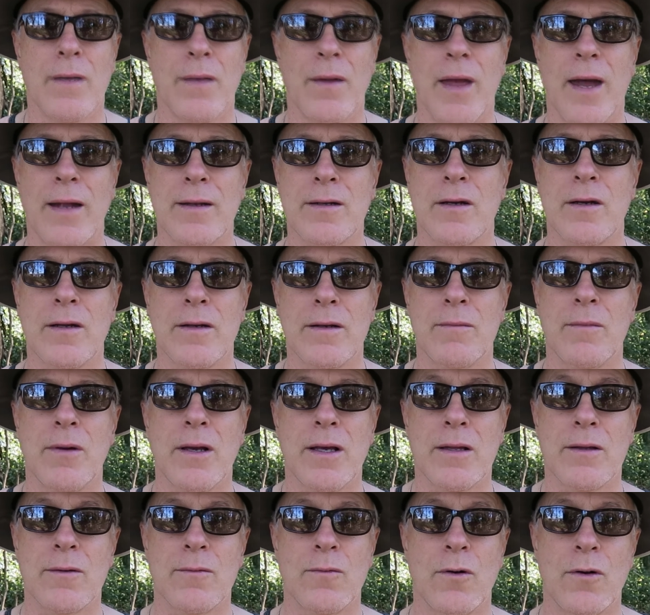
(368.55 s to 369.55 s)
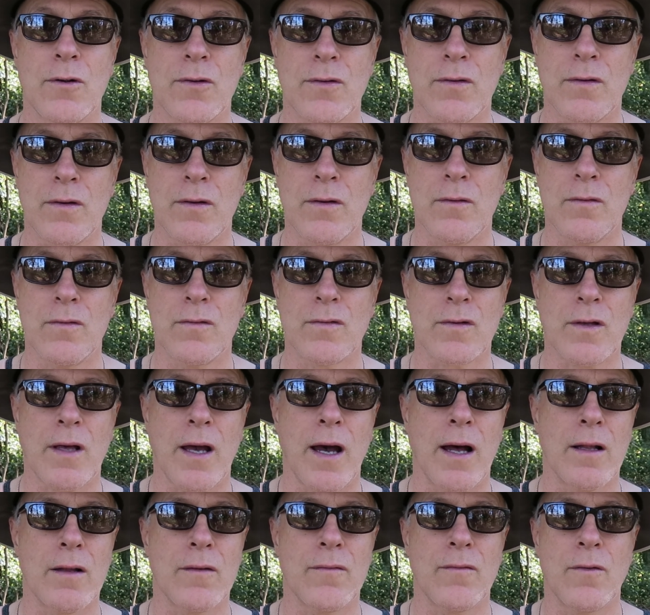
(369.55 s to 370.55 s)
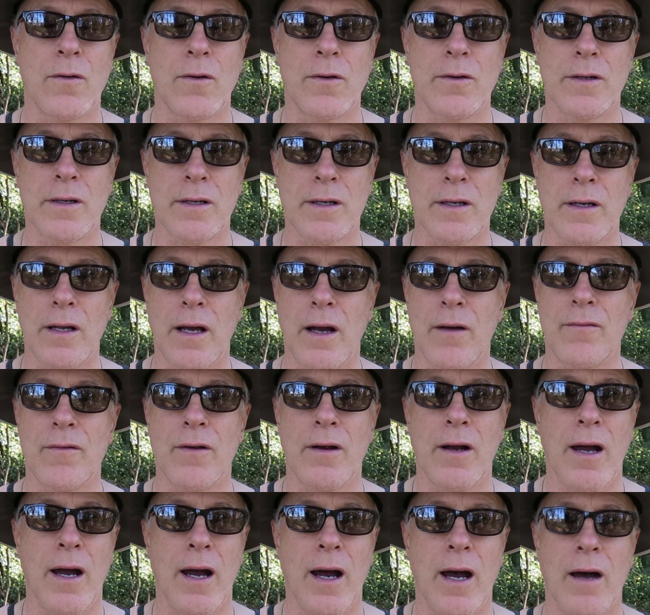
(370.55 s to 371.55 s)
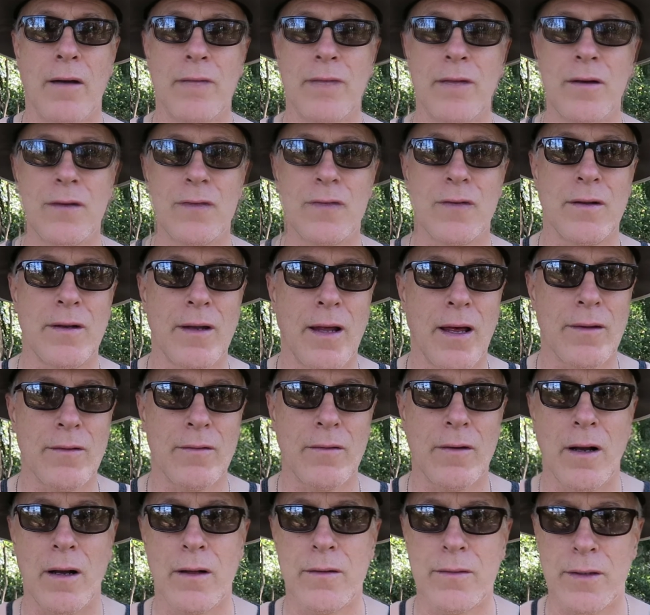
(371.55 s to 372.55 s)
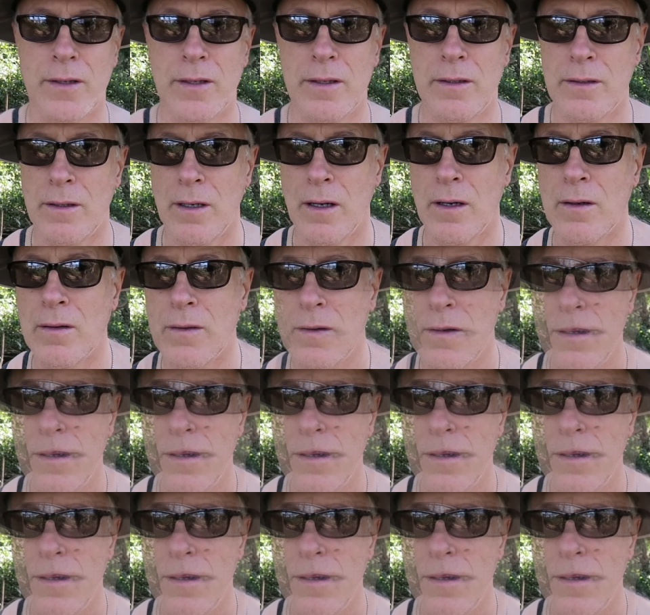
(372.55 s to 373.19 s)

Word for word: That couldn't be the worst news California could ever have, is another El Nino.